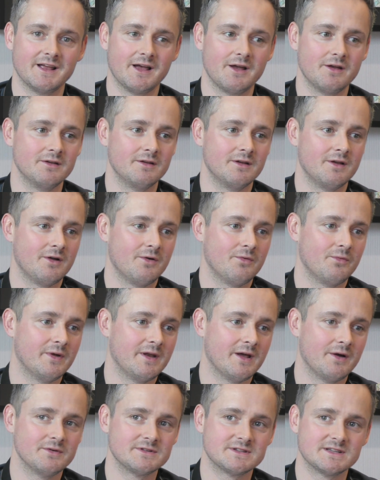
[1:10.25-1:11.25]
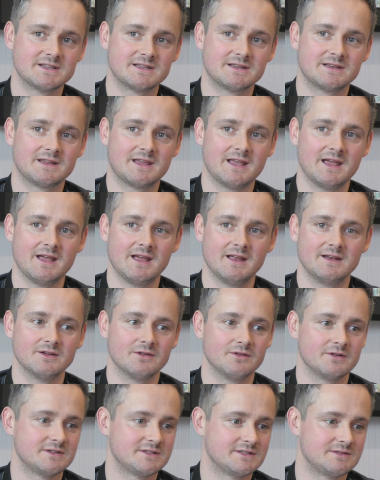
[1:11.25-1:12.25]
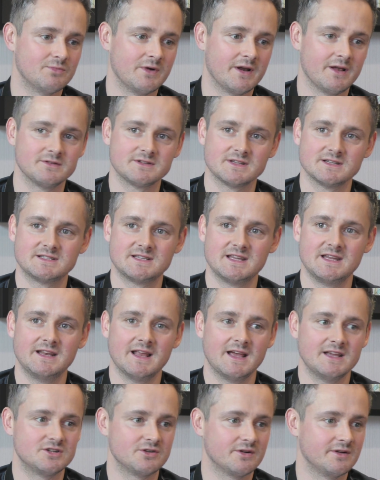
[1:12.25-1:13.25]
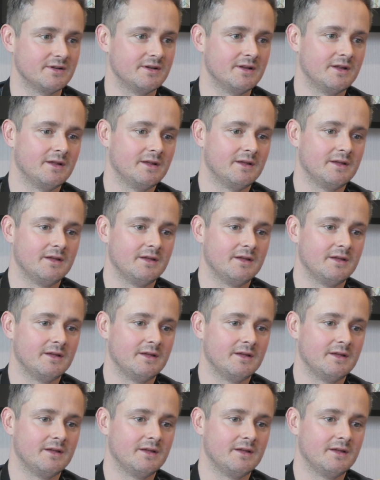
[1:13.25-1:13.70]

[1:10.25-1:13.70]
know, when I was a kid or when I was a teenager and